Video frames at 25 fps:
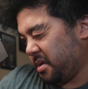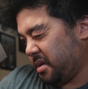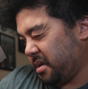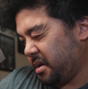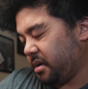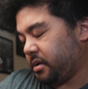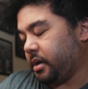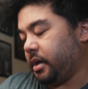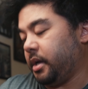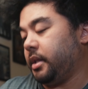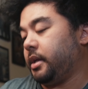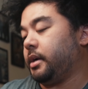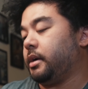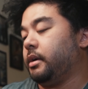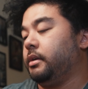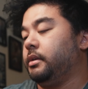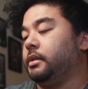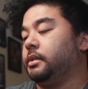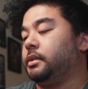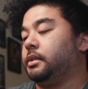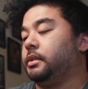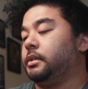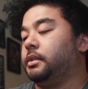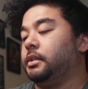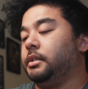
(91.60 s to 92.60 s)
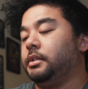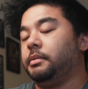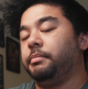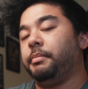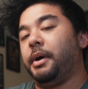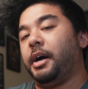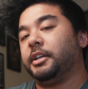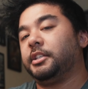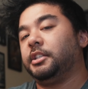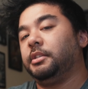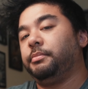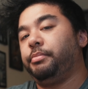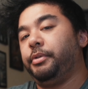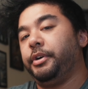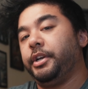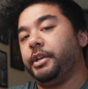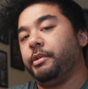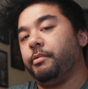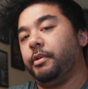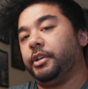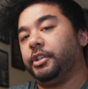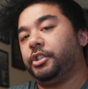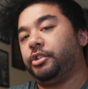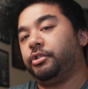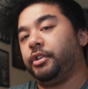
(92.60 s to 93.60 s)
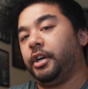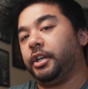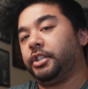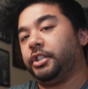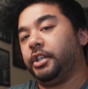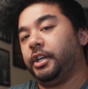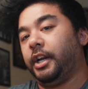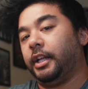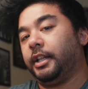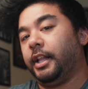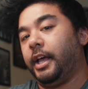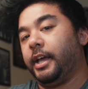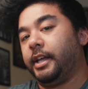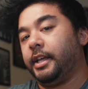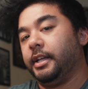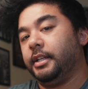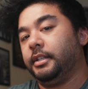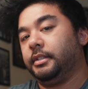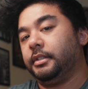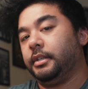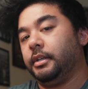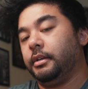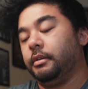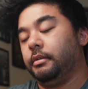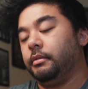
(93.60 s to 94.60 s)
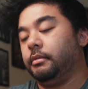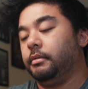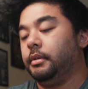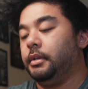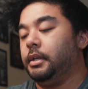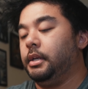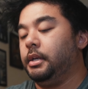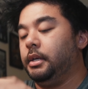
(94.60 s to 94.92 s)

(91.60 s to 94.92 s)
Okay, there goes. This box is pretty well structured. I like it, so